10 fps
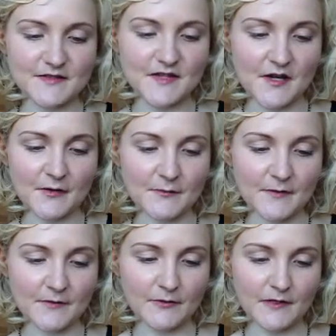So
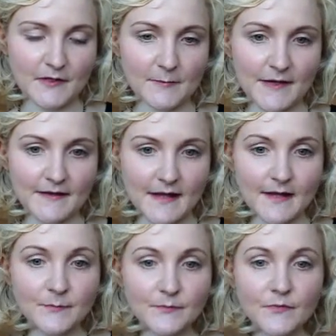I've got a little bit there.